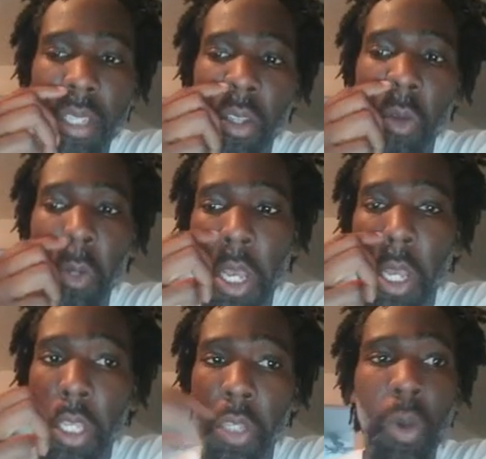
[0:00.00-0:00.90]
So
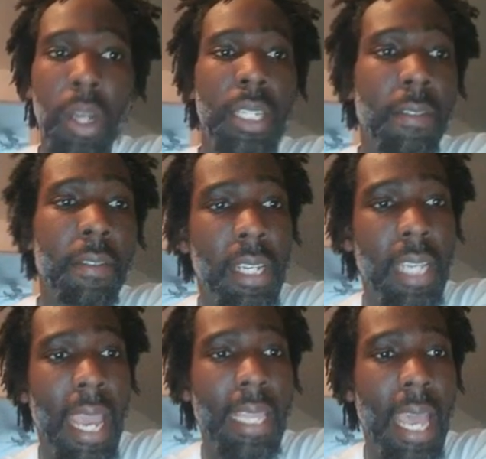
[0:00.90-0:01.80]
you want to
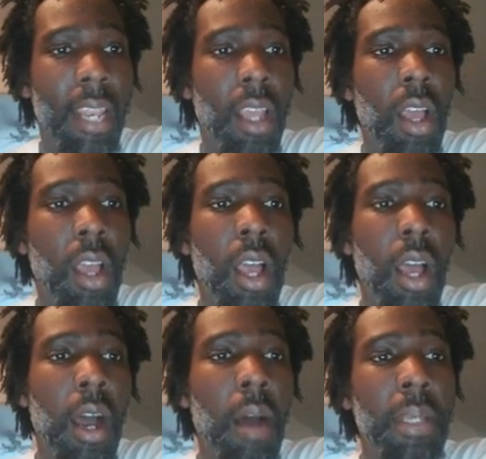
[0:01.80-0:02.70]
definitely add that.
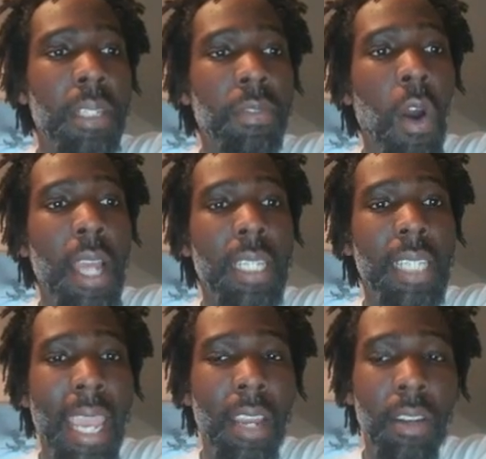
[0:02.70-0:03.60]
As far
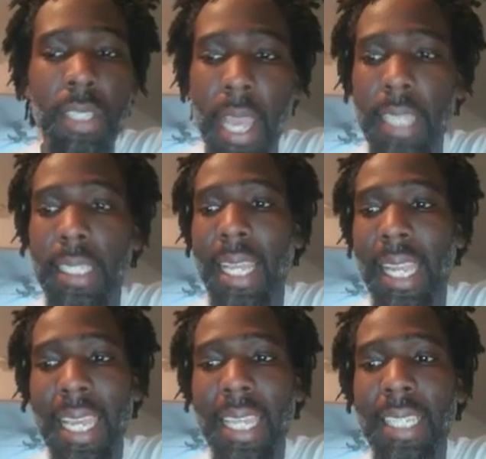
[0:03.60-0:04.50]
as anchor text
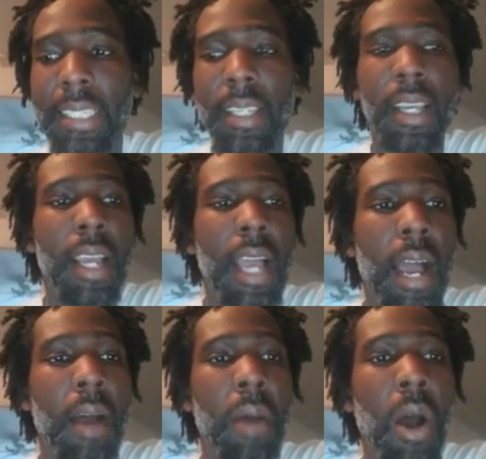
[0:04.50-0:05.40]
and links,
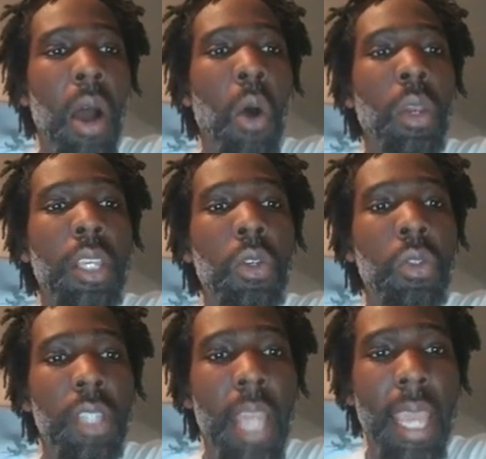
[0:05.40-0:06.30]
I only use